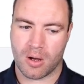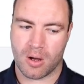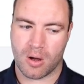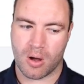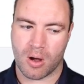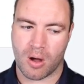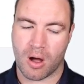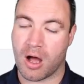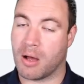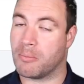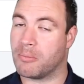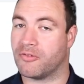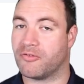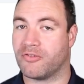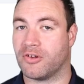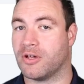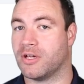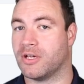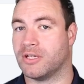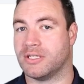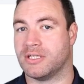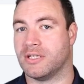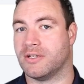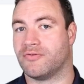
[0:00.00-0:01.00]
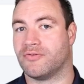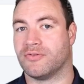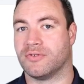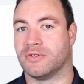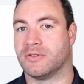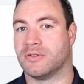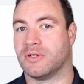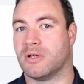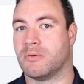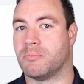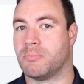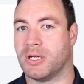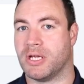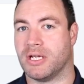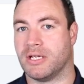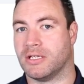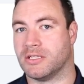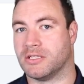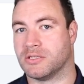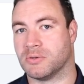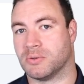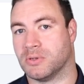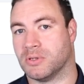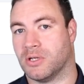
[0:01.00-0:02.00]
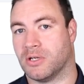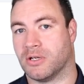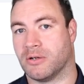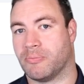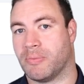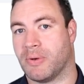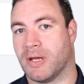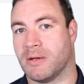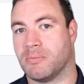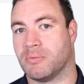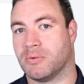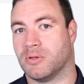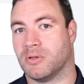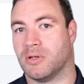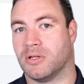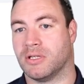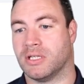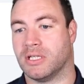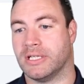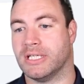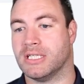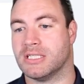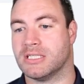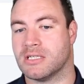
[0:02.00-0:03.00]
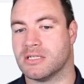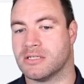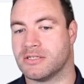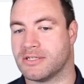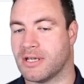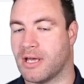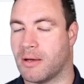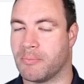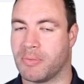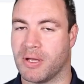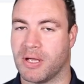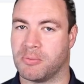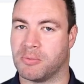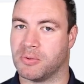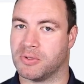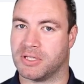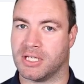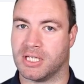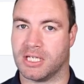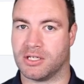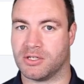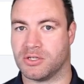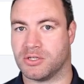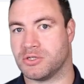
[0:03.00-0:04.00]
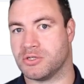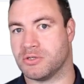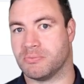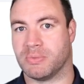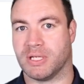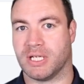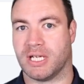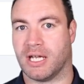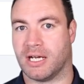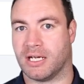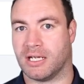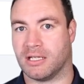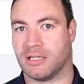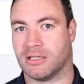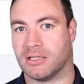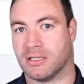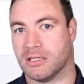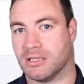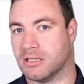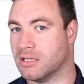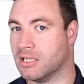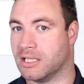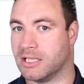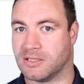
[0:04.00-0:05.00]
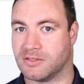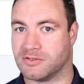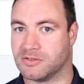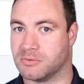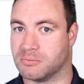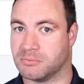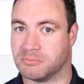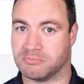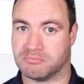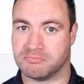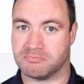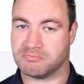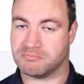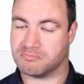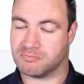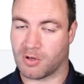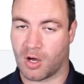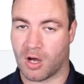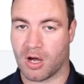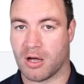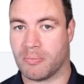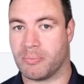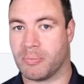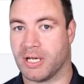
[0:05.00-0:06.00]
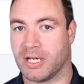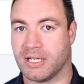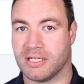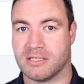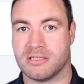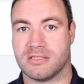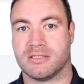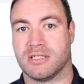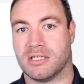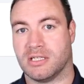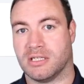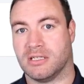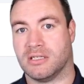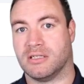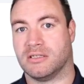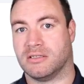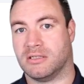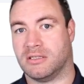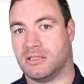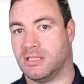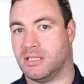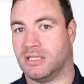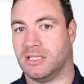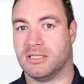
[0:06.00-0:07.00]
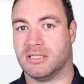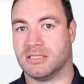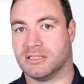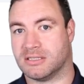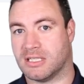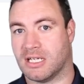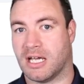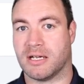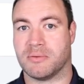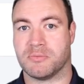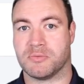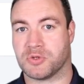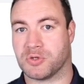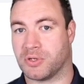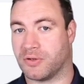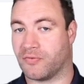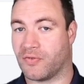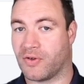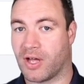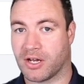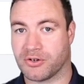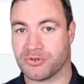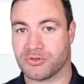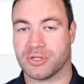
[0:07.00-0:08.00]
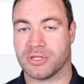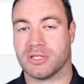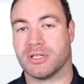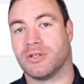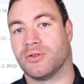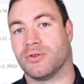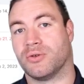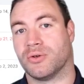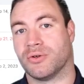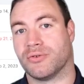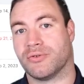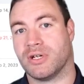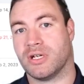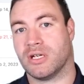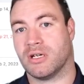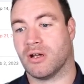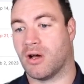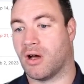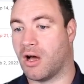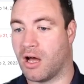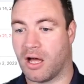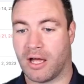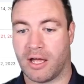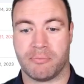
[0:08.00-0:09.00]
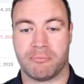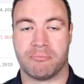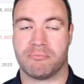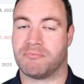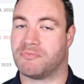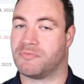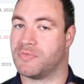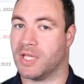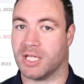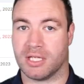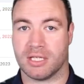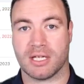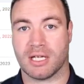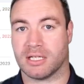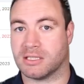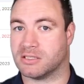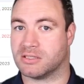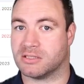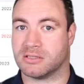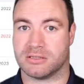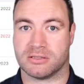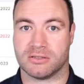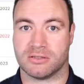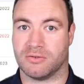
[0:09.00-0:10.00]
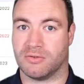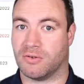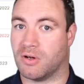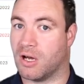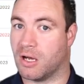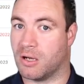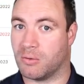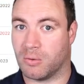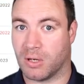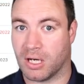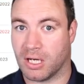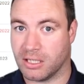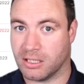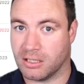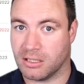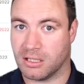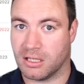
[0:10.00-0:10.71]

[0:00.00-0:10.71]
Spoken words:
I'm of a different opinion to a lot of people on this. Some people think you should be getting the links from IPs that are in the same sort of country that you're in. I think that's the right way.